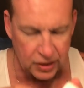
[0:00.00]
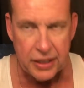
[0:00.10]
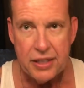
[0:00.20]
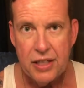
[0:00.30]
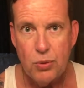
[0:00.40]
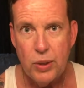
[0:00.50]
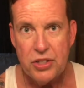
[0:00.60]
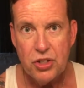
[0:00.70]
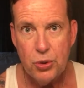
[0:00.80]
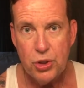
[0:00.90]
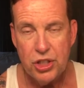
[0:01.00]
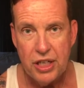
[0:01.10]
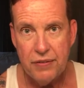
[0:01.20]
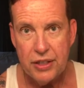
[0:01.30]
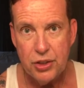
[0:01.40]
And I think West Coast
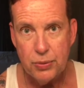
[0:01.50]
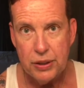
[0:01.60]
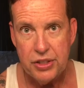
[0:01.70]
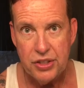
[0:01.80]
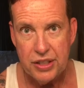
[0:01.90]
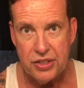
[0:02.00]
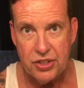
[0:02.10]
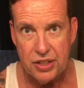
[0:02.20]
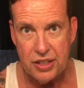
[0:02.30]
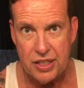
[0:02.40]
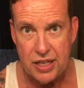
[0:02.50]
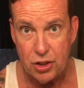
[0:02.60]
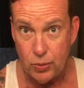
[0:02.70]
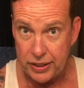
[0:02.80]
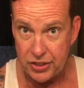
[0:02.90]
Shaving is releasing this on the
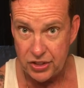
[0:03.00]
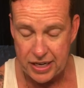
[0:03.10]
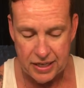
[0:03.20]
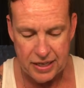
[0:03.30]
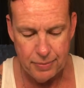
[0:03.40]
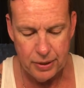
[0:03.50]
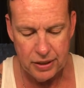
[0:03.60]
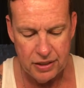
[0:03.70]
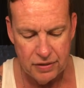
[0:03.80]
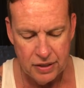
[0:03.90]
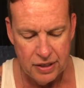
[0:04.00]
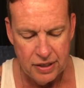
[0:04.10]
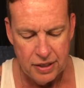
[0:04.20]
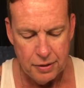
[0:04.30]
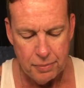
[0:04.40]
22nd, uh, I believe.
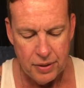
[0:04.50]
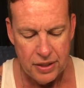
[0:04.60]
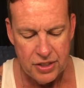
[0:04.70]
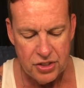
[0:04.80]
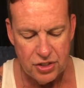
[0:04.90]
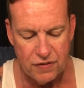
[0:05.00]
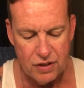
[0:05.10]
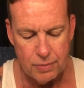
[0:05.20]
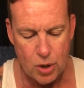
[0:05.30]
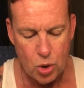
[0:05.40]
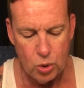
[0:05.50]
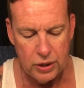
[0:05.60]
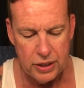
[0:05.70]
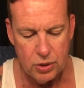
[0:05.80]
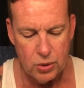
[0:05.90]
And this is from
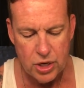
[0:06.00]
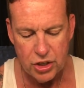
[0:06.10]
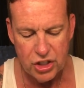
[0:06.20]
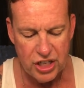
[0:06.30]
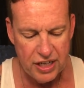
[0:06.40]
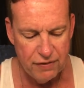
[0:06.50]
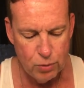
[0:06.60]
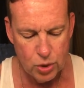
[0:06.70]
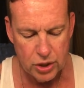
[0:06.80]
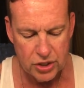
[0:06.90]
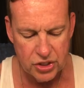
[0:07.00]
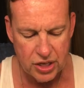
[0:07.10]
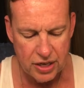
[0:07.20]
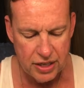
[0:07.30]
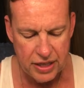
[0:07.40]
Oleo Shave
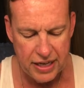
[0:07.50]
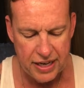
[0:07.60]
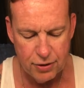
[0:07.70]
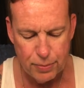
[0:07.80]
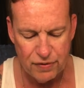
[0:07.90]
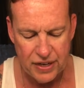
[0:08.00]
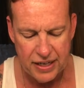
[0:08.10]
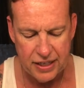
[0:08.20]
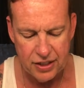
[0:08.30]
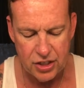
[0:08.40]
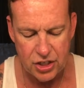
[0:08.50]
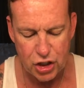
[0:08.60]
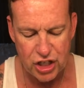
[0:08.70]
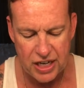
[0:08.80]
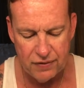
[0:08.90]
Works. They are providing the
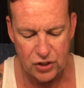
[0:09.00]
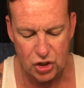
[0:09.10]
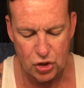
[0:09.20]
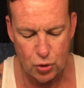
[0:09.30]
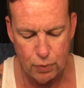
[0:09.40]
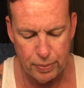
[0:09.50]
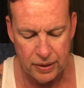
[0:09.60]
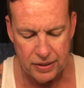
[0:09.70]
shave soap.